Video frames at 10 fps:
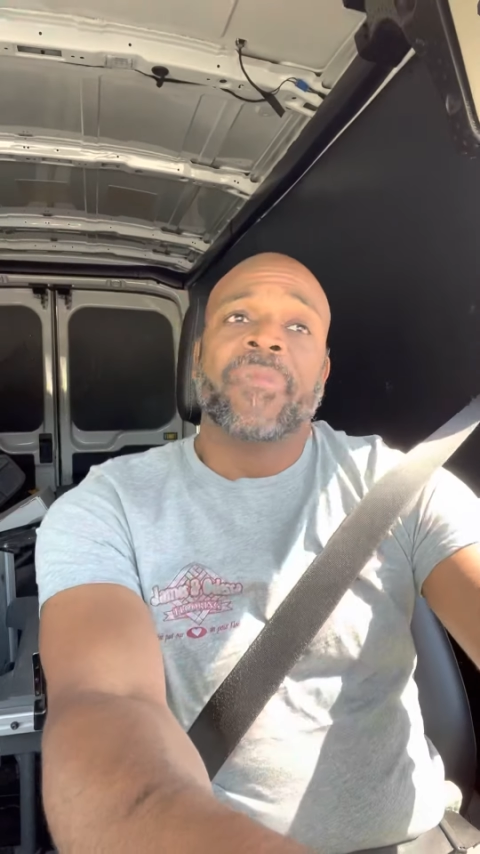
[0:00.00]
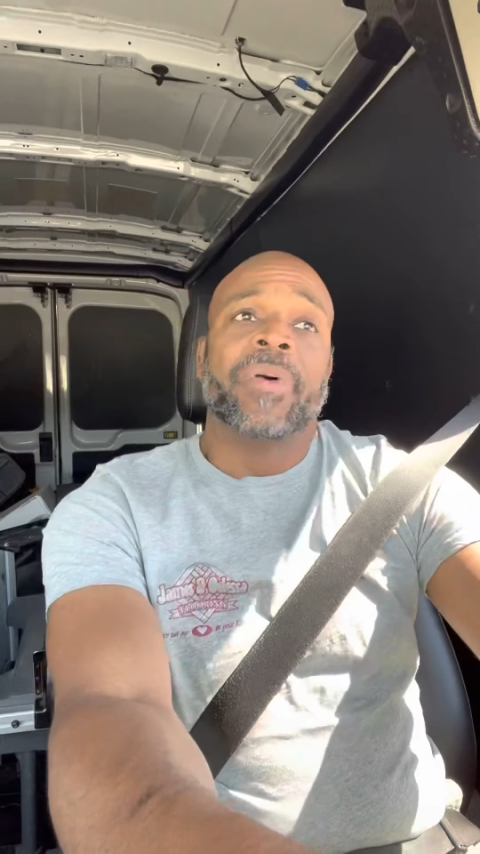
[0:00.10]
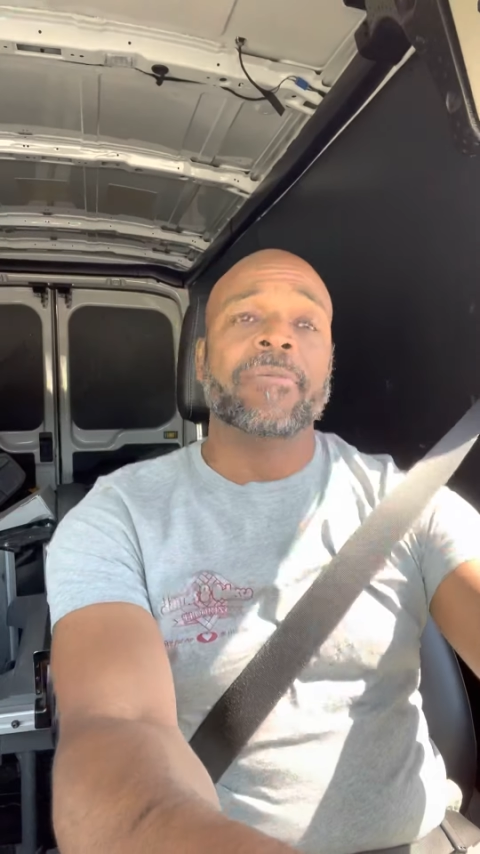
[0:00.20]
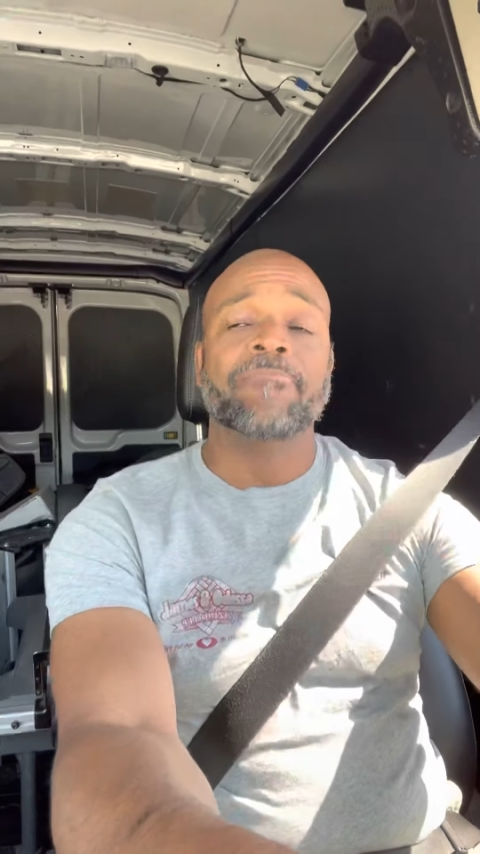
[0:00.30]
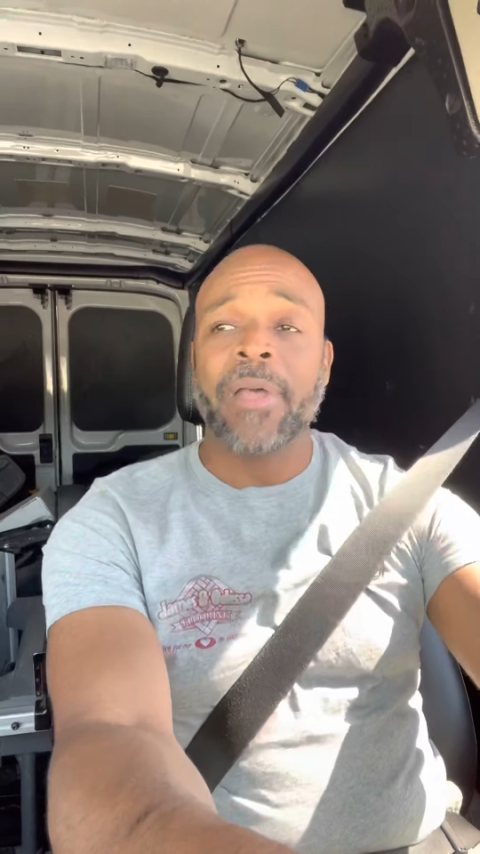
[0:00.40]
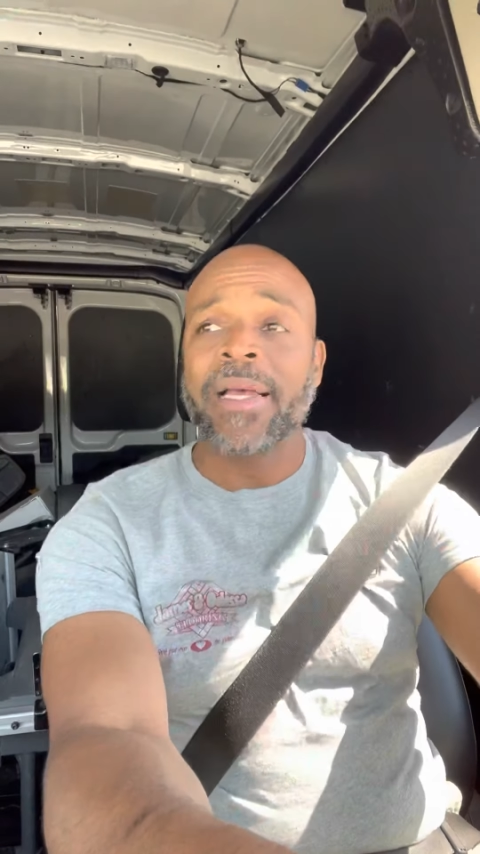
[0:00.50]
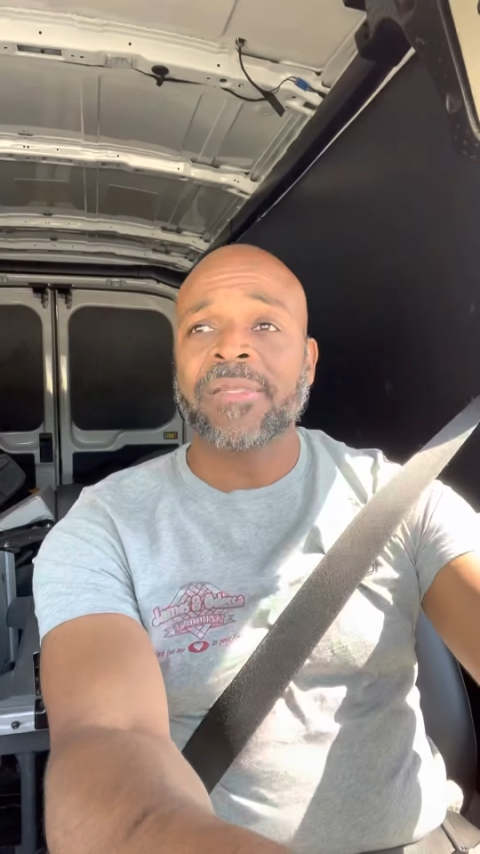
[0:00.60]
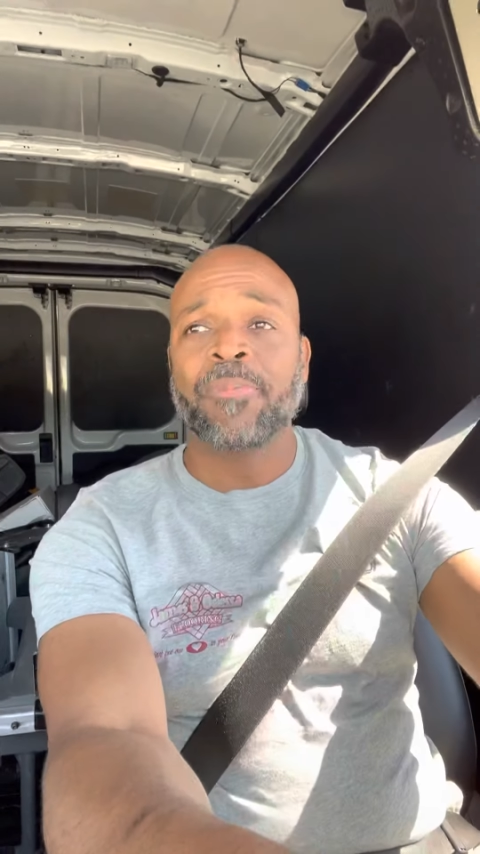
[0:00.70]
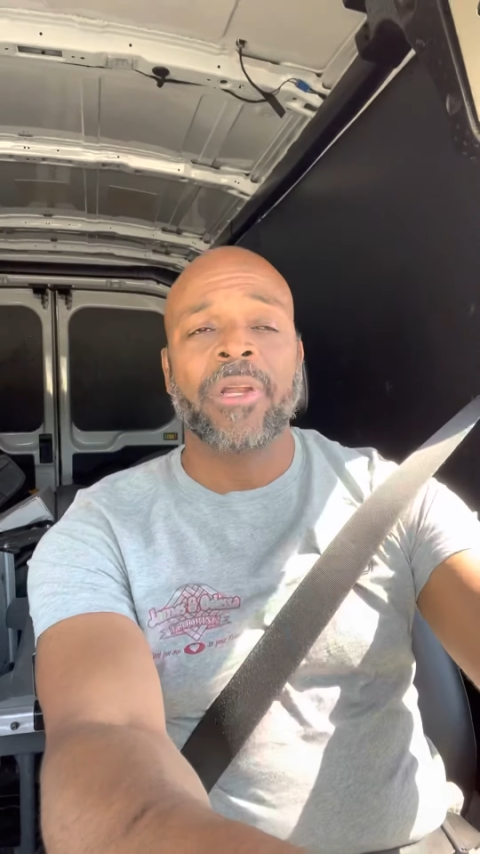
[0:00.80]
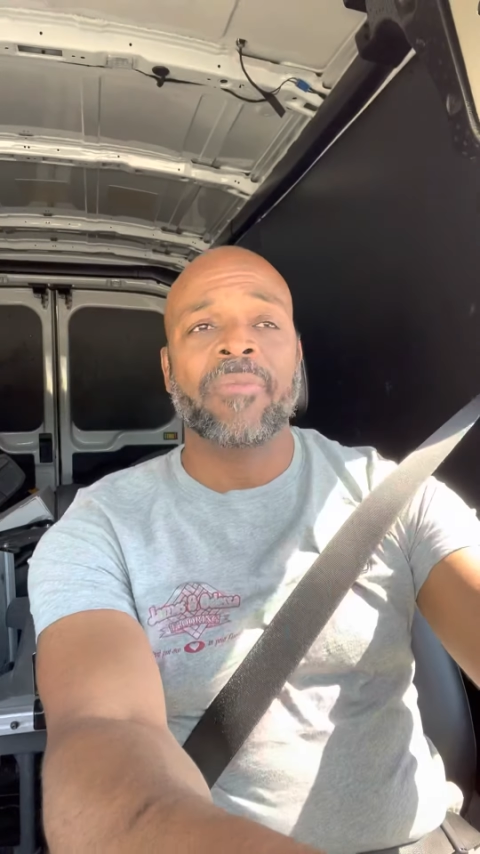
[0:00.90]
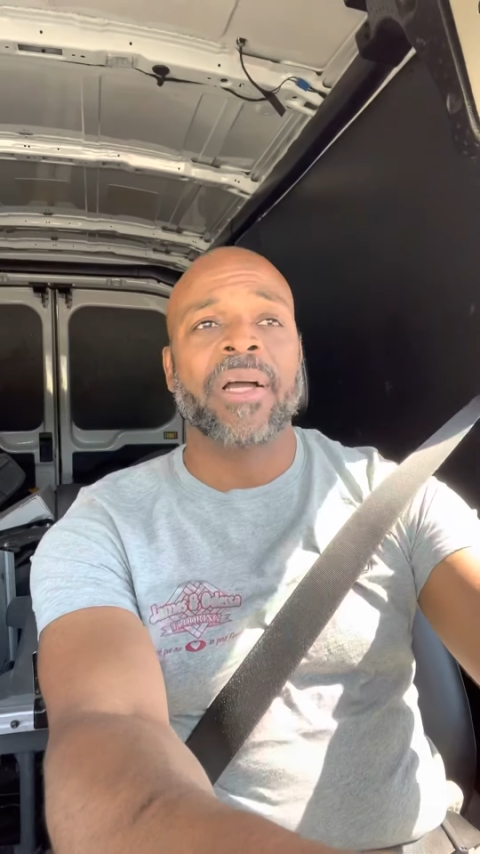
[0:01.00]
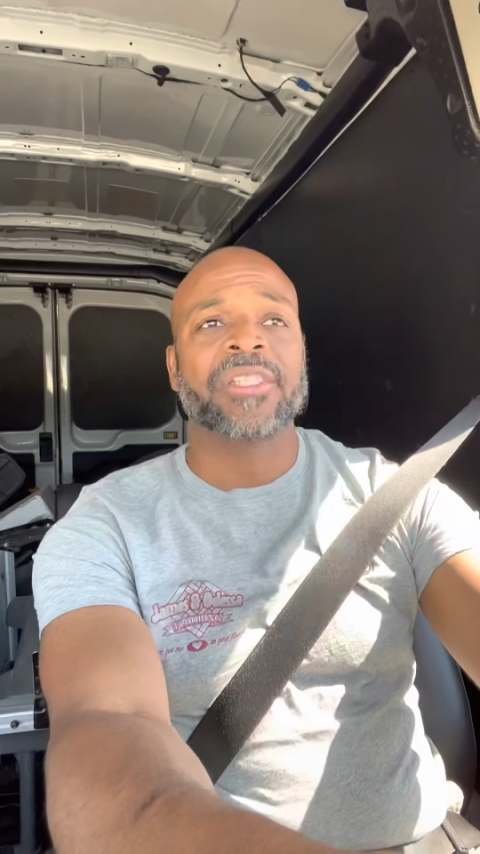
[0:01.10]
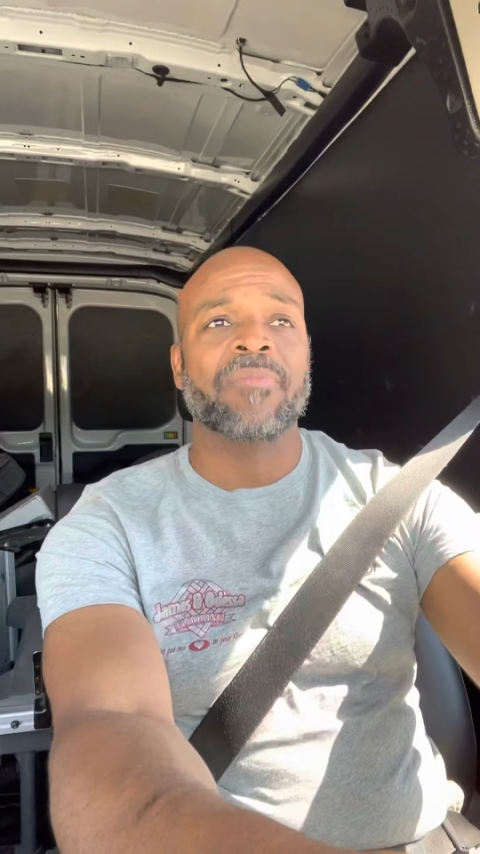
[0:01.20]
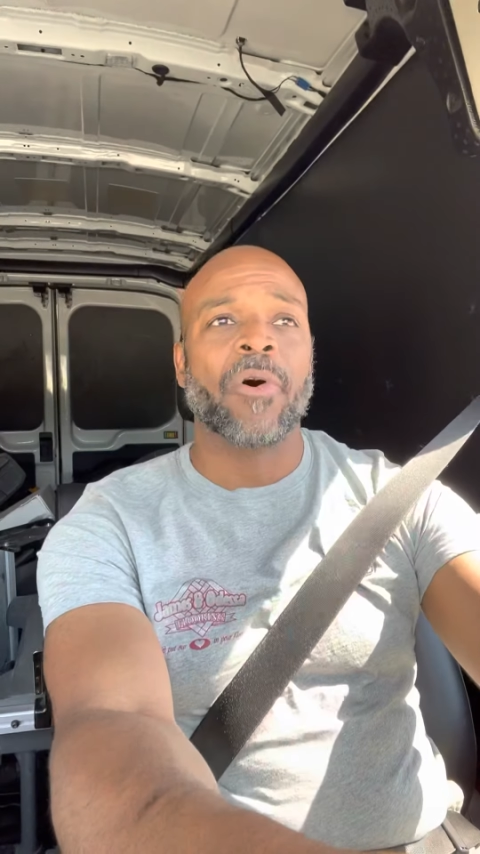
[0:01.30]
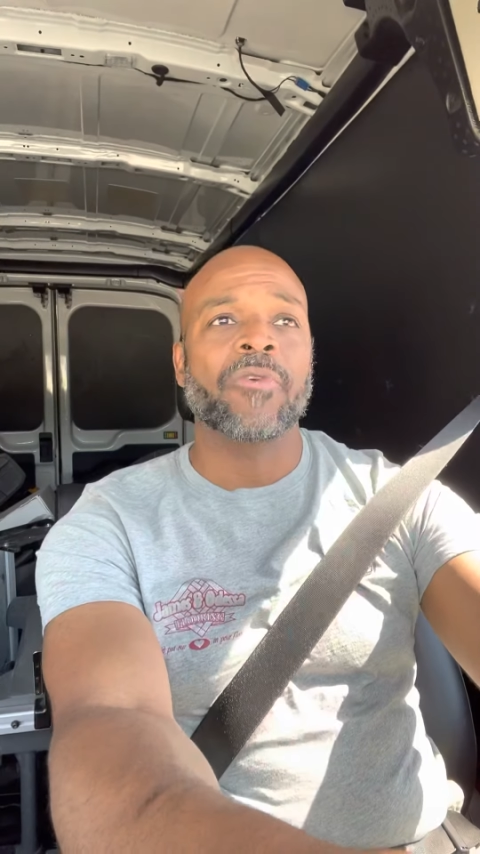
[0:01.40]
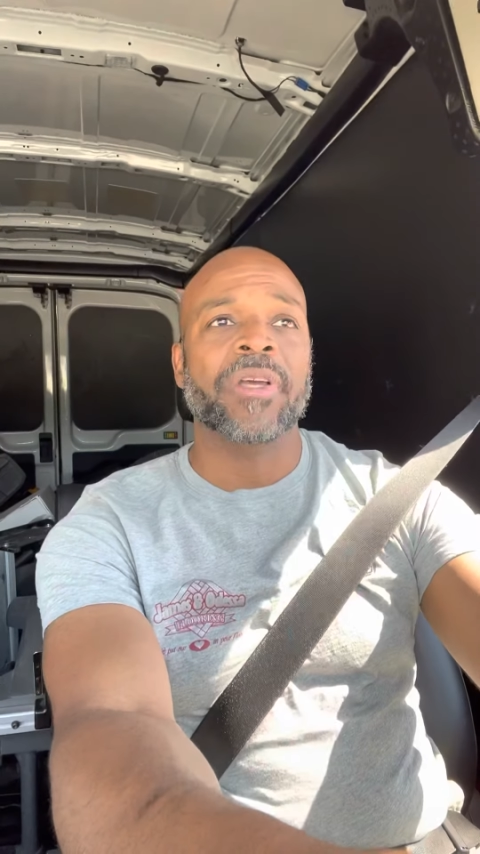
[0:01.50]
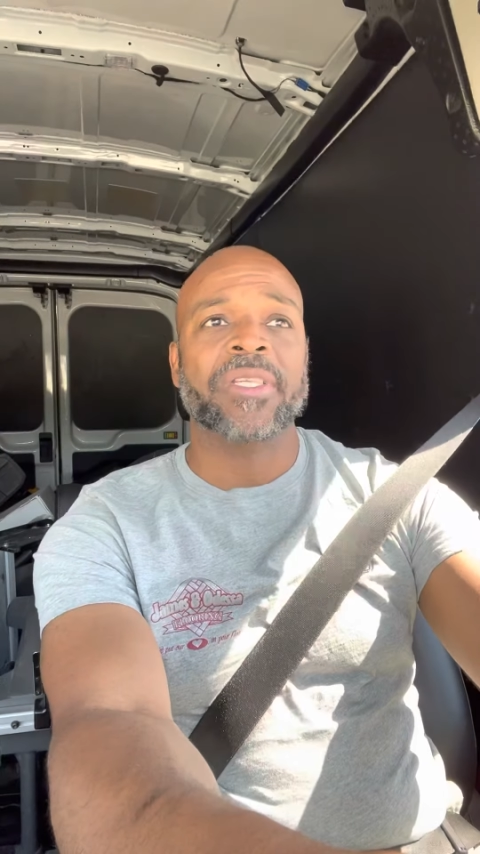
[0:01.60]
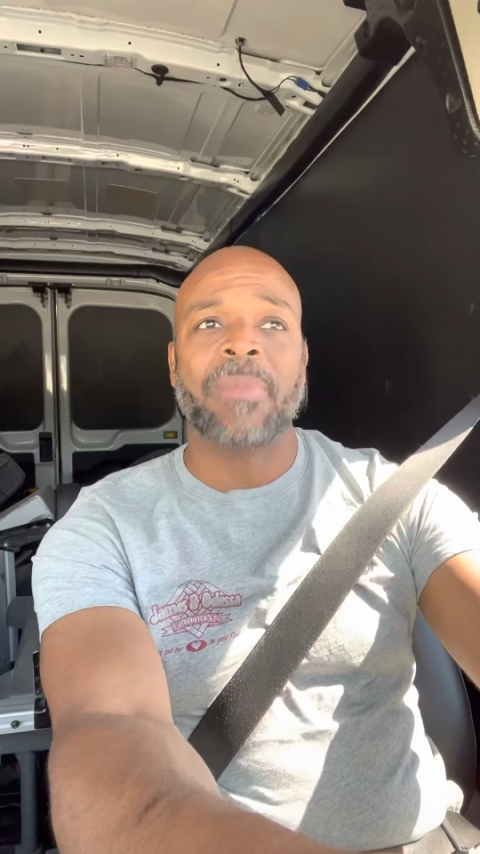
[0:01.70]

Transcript: But that's pretty much the moldings.